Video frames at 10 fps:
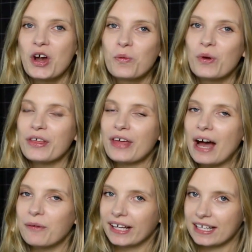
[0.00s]
with
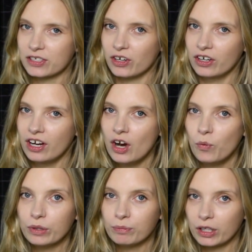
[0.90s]
how I get on
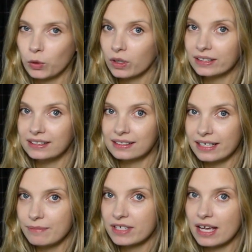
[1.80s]
with my quality
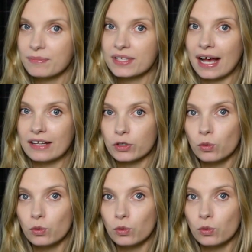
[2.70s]
sleep tips and